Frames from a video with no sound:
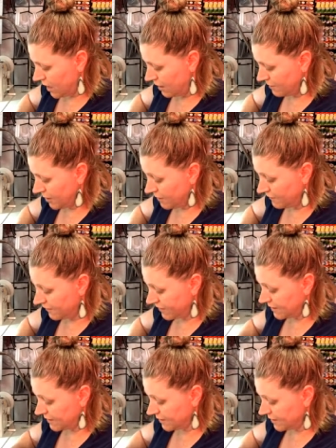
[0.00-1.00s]
I'm going to
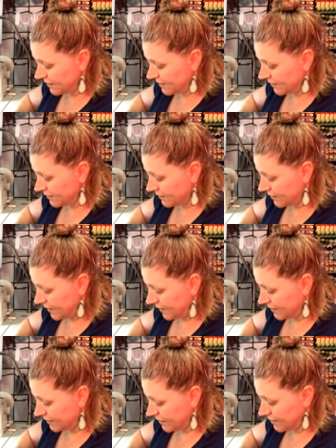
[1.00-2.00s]
fix it since,
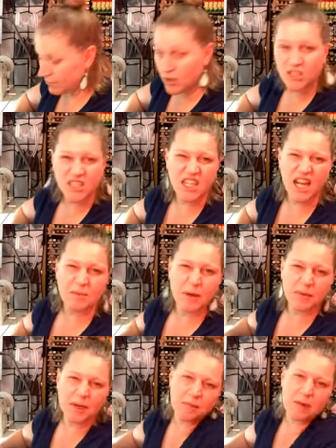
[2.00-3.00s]
like I said, most of the time
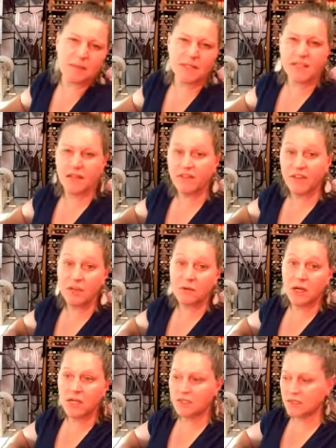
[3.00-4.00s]
I'm here by myself
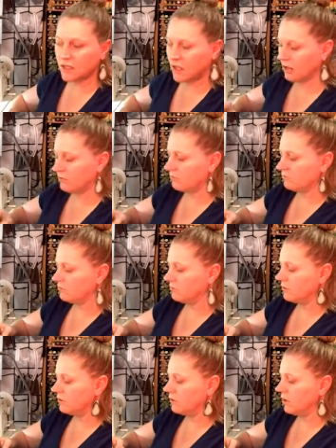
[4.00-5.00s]
anyway, so
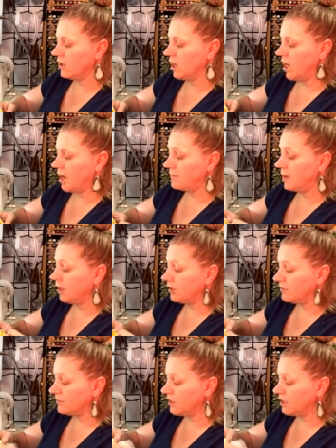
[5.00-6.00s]
I'm not
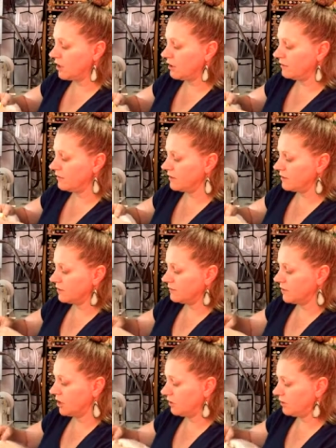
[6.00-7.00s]
going to be nervous.
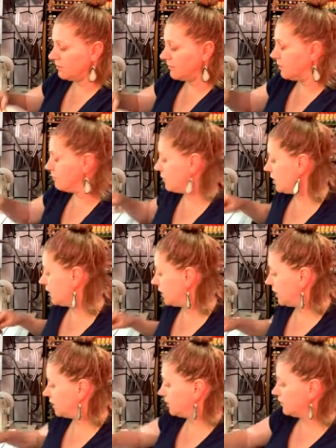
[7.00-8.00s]
I'm not going to be
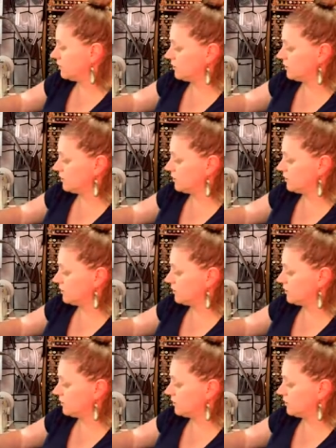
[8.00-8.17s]
worried.